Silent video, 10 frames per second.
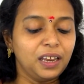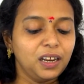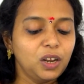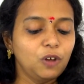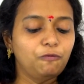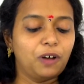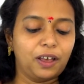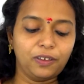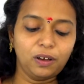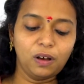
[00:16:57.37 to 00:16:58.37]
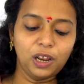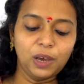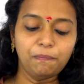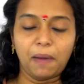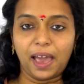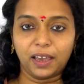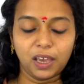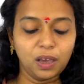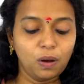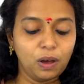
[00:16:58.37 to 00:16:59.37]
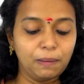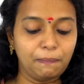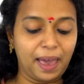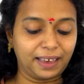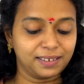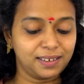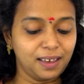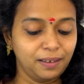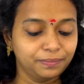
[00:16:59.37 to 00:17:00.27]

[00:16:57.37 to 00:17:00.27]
Did your father call you Maggie or Maxi?